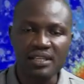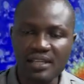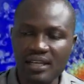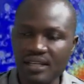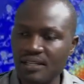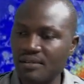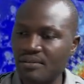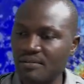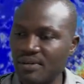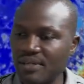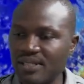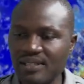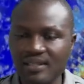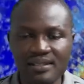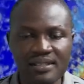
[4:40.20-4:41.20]
any
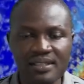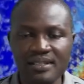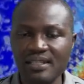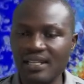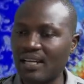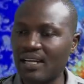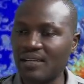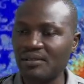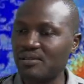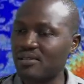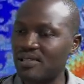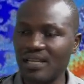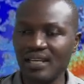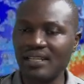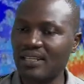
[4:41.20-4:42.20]
reason in that.
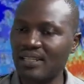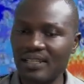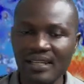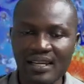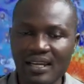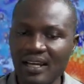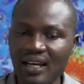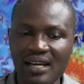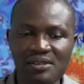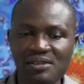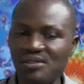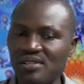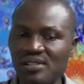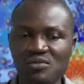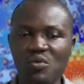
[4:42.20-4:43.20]
I don't
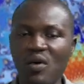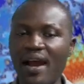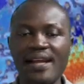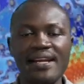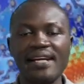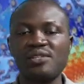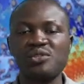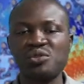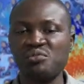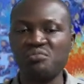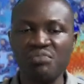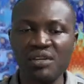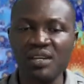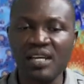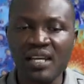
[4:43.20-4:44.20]
see why that should
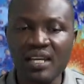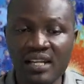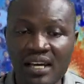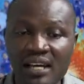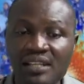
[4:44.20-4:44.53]
be. Now, the